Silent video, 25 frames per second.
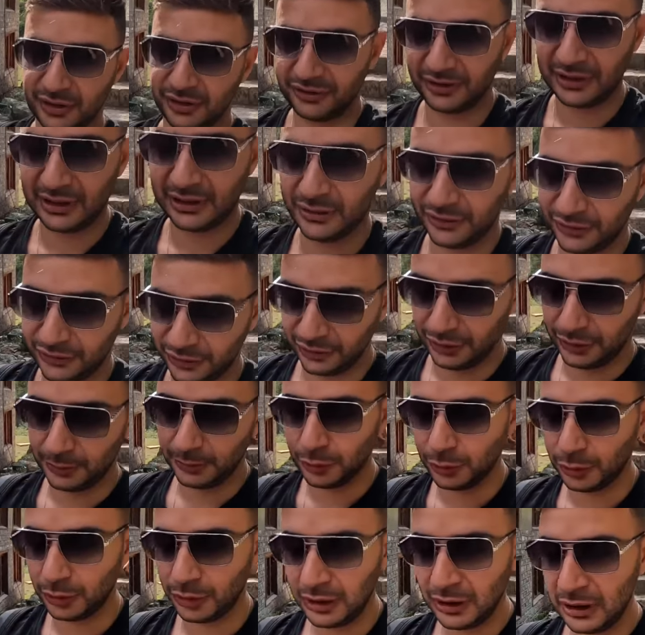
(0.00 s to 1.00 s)
the sun, so you're
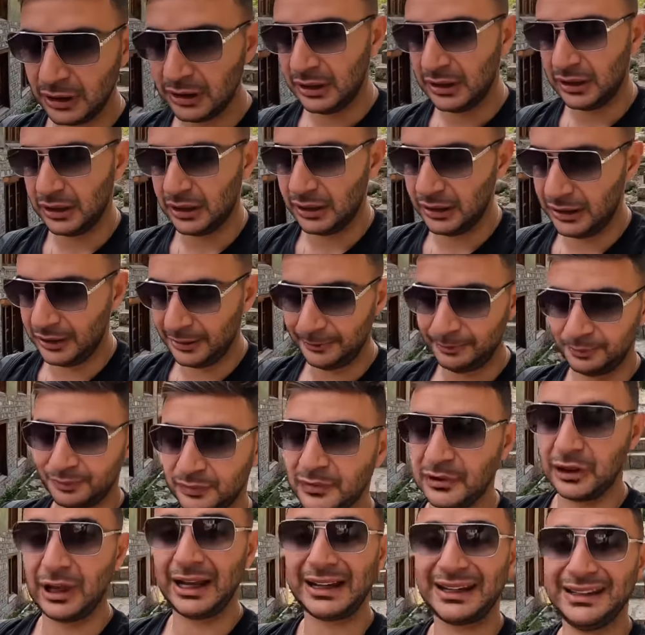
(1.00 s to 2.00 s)
more
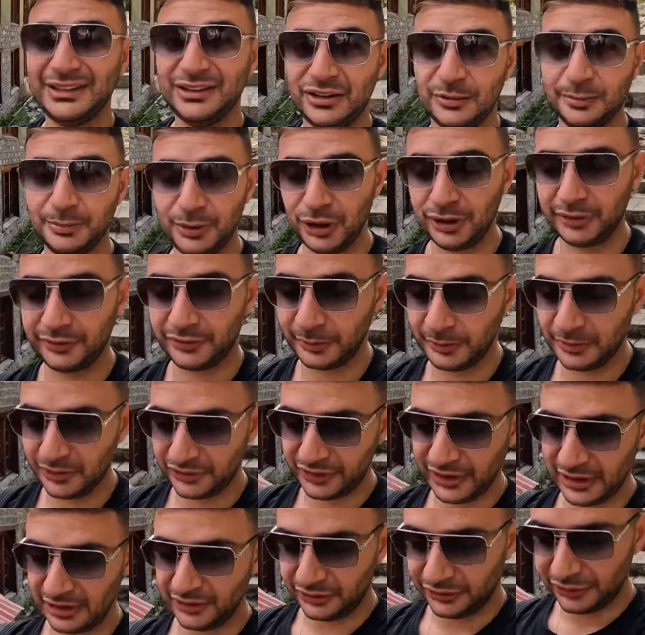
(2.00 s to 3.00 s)
likely to burn from the
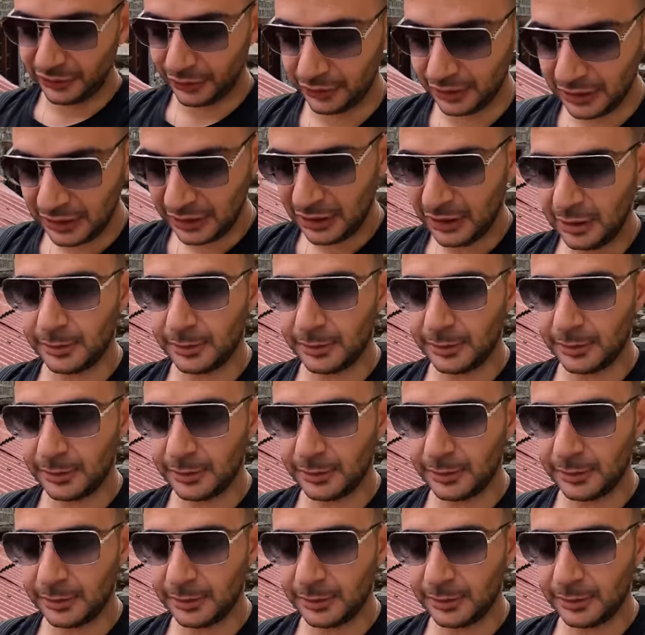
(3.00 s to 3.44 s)
sun. So,